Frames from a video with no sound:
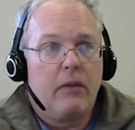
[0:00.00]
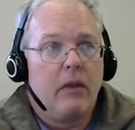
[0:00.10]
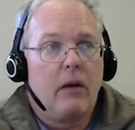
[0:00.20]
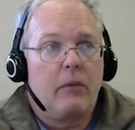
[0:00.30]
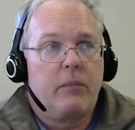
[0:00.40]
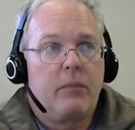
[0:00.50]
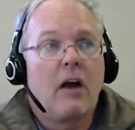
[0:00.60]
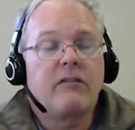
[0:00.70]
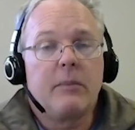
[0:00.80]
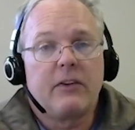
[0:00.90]
the
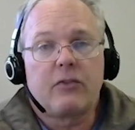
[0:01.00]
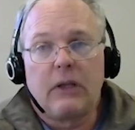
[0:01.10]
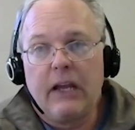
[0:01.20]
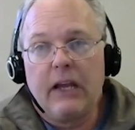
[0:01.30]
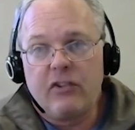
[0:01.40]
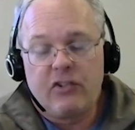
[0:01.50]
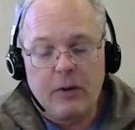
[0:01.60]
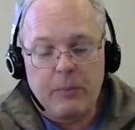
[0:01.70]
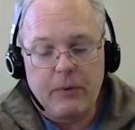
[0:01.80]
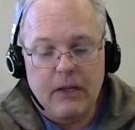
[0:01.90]
government's
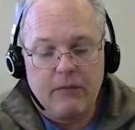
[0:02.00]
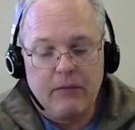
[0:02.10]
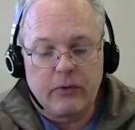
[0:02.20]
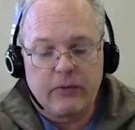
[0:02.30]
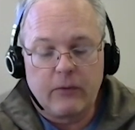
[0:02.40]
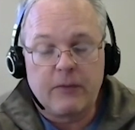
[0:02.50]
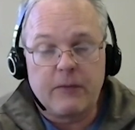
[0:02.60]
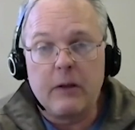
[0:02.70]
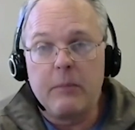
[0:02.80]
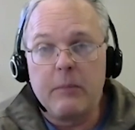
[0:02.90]
relationship with individuals, those
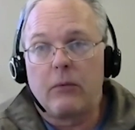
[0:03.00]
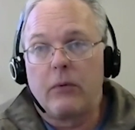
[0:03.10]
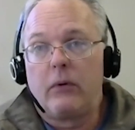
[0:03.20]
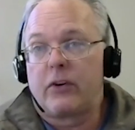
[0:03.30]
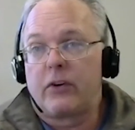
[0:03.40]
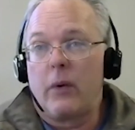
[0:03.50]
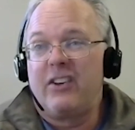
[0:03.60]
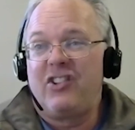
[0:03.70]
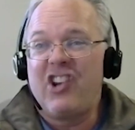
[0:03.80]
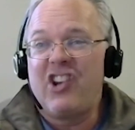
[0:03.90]
fundamental rules are going
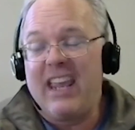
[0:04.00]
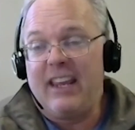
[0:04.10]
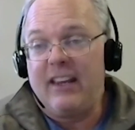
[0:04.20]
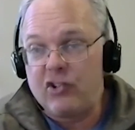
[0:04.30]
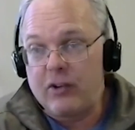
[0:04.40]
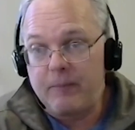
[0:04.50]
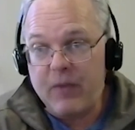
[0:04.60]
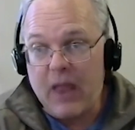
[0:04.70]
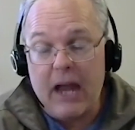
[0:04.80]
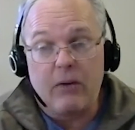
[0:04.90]
to change.
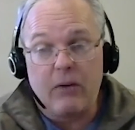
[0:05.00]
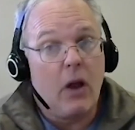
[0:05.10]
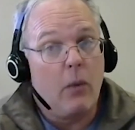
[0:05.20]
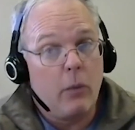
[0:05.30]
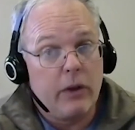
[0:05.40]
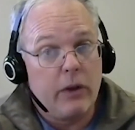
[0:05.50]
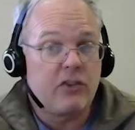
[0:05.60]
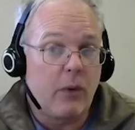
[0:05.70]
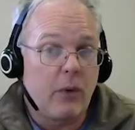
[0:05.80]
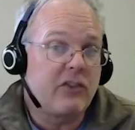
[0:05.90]
I don't know in
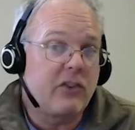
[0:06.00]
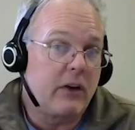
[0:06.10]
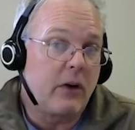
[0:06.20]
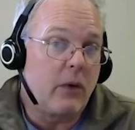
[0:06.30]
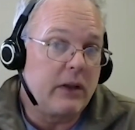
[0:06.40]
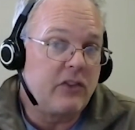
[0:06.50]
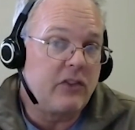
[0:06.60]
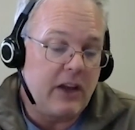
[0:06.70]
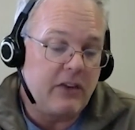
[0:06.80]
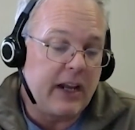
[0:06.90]
which direction they're going to
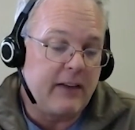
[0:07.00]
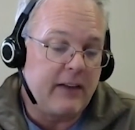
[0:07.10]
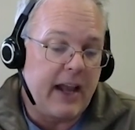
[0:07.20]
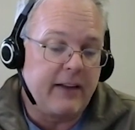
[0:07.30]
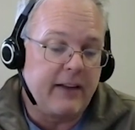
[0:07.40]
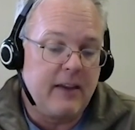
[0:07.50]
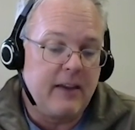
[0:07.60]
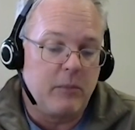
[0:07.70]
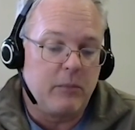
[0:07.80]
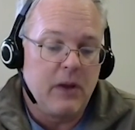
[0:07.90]
change. I could
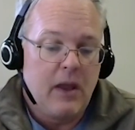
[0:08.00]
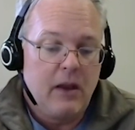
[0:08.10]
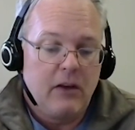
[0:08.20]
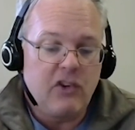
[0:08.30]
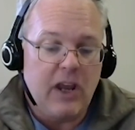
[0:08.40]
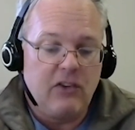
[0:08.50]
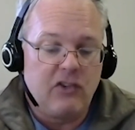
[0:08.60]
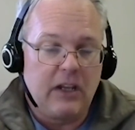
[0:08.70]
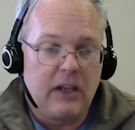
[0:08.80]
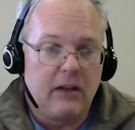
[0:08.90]
see them
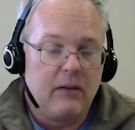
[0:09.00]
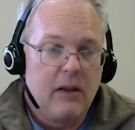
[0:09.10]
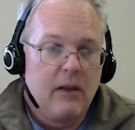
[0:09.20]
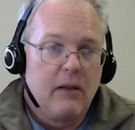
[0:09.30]
changing in